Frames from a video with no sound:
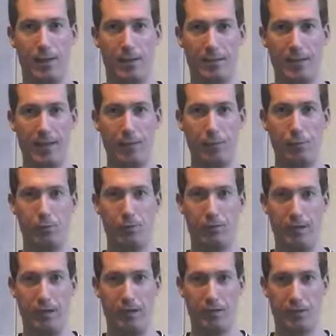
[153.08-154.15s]
An example of
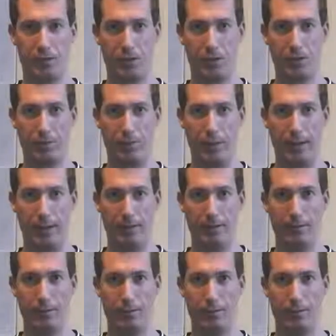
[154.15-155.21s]
this could be
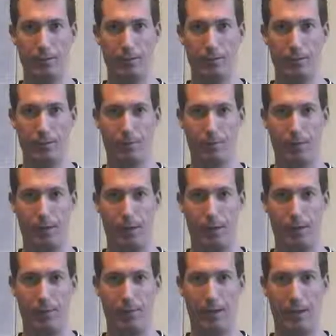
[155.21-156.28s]

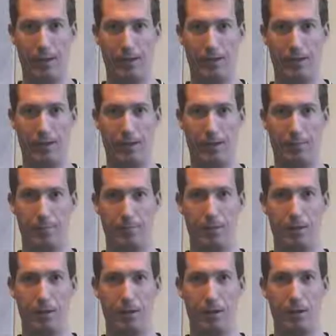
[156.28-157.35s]
that
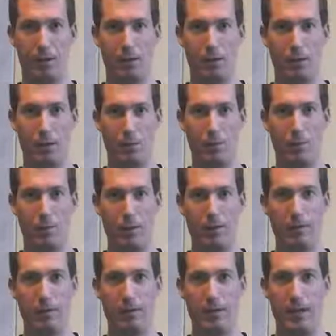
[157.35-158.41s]
a
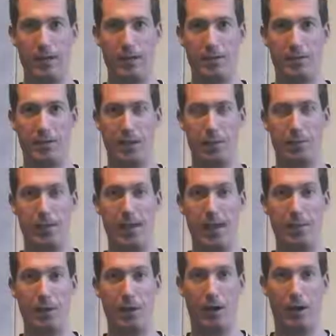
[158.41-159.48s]
woman who has a
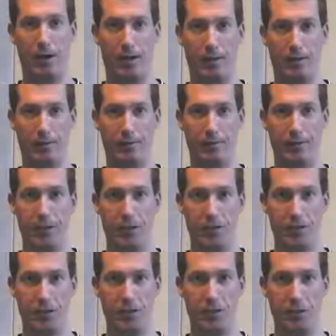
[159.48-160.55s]
BMI of
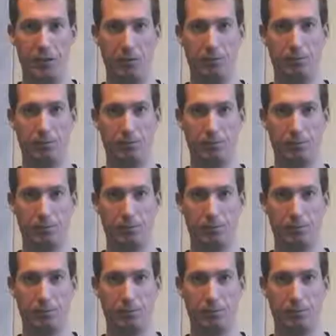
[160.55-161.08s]
32,